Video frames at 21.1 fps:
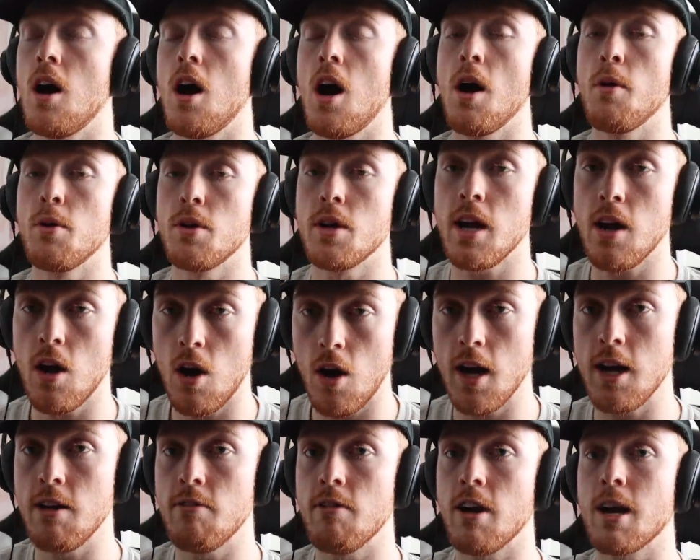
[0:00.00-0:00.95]
I would
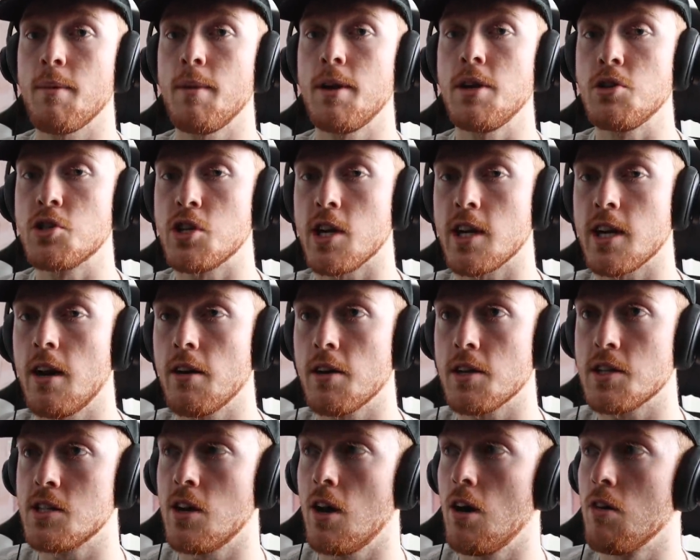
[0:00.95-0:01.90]
highly recommend you check out
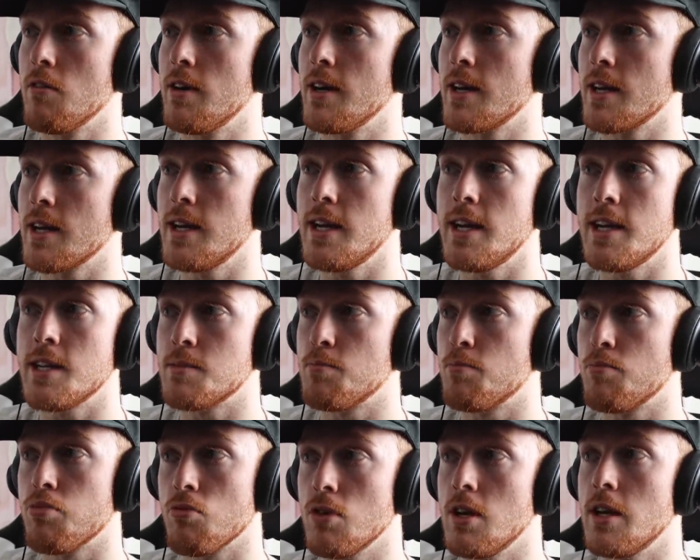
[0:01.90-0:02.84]
Guitar Rig. It is
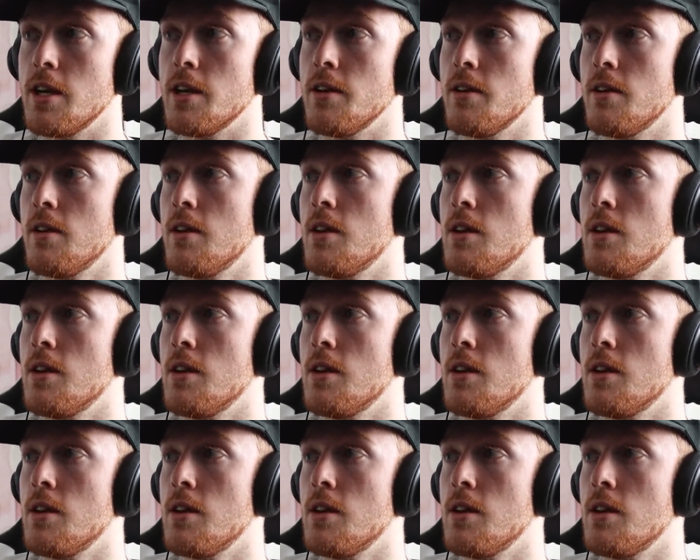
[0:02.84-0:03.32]
brilliant.